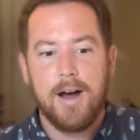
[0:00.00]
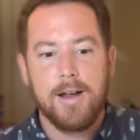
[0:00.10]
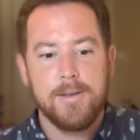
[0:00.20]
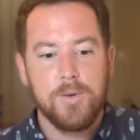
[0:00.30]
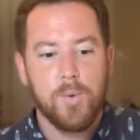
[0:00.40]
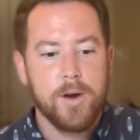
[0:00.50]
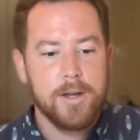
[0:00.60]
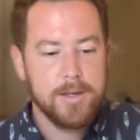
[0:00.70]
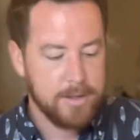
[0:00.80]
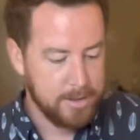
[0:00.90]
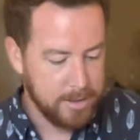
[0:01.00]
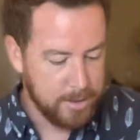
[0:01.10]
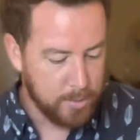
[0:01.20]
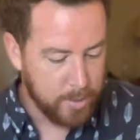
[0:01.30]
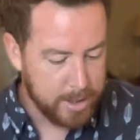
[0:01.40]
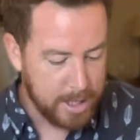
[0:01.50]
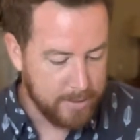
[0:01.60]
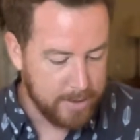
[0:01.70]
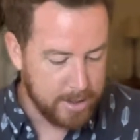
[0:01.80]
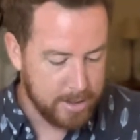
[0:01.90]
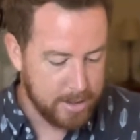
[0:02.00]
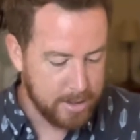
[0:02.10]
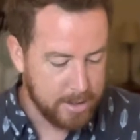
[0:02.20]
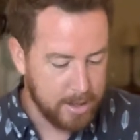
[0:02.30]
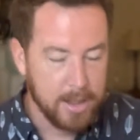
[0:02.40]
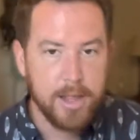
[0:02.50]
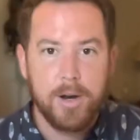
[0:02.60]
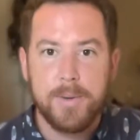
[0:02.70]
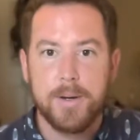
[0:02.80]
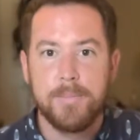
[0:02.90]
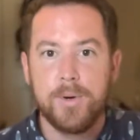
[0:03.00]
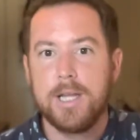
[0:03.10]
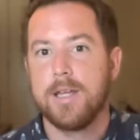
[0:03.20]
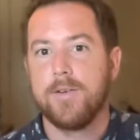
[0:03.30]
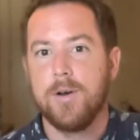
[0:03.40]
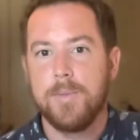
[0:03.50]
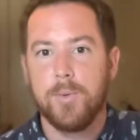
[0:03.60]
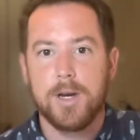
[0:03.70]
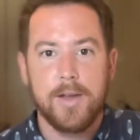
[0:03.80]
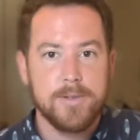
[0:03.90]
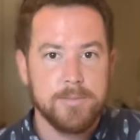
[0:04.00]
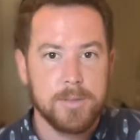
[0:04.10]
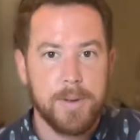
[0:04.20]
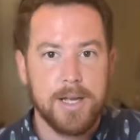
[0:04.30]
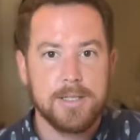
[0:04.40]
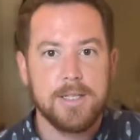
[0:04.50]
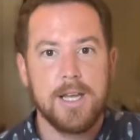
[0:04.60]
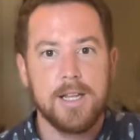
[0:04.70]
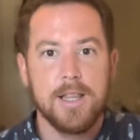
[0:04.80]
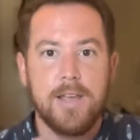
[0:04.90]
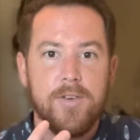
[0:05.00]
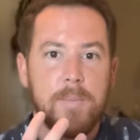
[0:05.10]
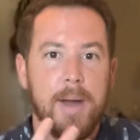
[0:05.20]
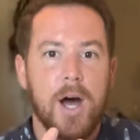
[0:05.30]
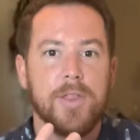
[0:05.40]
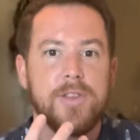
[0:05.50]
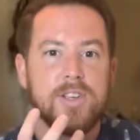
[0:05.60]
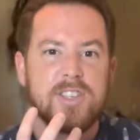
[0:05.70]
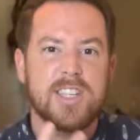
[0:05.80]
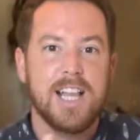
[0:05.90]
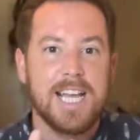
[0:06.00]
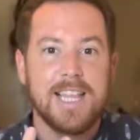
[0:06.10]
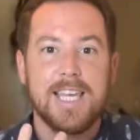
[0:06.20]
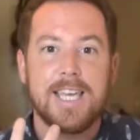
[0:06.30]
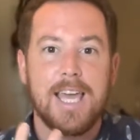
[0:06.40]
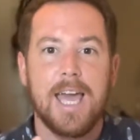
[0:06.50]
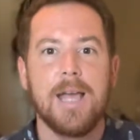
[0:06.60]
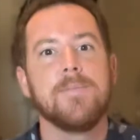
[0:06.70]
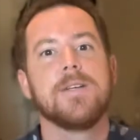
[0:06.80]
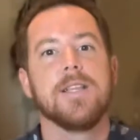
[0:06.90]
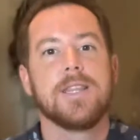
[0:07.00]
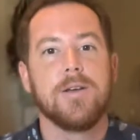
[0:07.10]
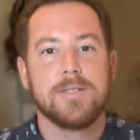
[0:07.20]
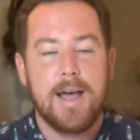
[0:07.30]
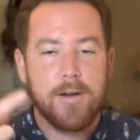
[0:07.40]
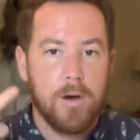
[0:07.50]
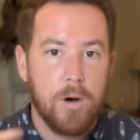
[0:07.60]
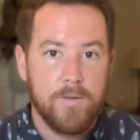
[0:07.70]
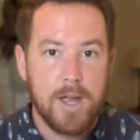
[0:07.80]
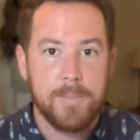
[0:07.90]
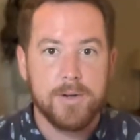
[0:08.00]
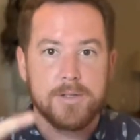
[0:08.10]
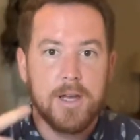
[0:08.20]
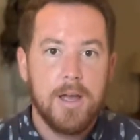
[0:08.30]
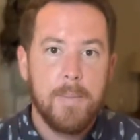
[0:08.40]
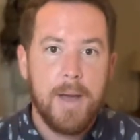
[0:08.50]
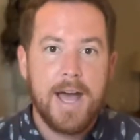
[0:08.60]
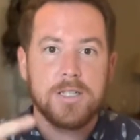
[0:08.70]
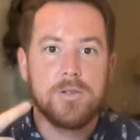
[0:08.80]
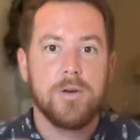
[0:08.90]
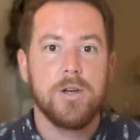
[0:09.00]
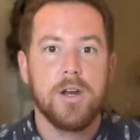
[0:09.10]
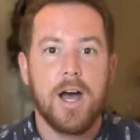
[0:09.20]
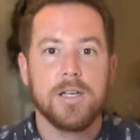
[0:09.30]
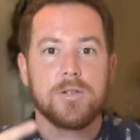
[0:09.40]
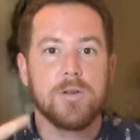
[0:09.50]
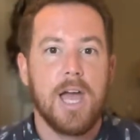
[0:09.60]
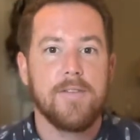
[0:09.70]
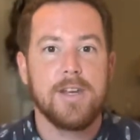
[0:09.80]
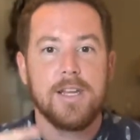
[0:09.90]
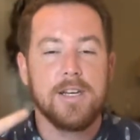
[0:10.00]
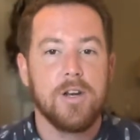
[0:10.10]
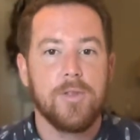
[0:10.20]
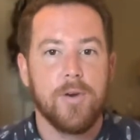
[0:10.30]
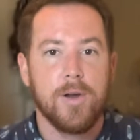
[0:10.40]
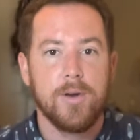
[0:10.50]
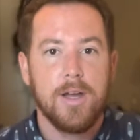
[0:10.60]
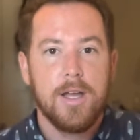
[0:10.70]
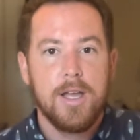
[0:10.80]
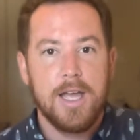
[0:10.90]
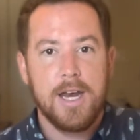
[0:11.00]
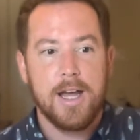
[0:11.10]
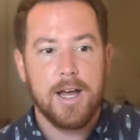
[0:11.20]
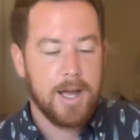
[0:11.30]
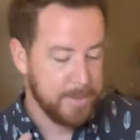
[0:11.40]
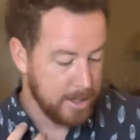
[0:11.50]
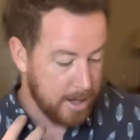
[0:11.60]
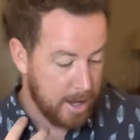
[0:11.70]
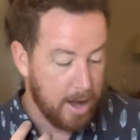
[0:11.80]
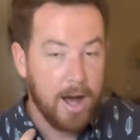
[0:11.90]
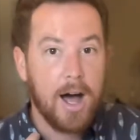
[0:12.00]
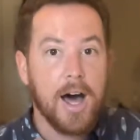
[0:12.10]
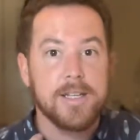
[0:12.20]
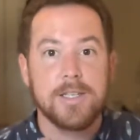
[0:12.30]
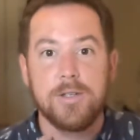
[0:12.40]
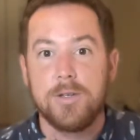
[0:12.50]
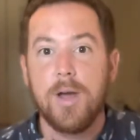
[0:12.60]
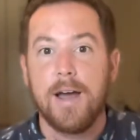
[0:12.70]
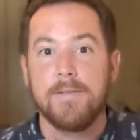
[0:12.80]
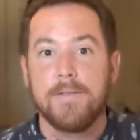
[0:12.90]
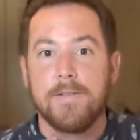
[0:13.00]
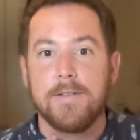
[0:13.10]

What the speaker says: You wanna give it a little bit of breathing room. You want to give it some space and leave your mouth just slightly agape to let those alcohol vapors pass through your nostril cavity and into your throat. And I mean, honestly, you do have